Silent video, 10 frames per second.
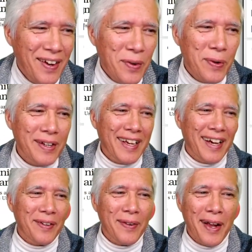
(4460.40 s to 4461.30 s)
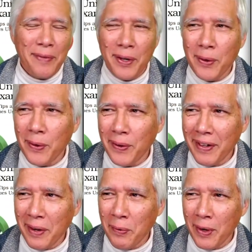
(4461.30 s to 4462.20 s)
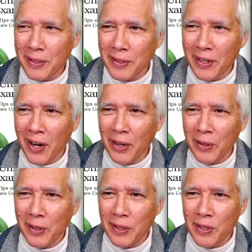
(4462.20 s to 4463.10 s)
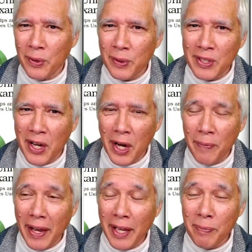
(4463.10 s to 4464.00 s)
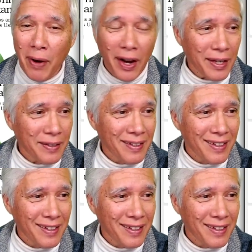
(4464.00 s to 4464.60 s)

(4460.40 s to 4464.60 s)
We're down a rabbit hole, and I want to honor your time and mine.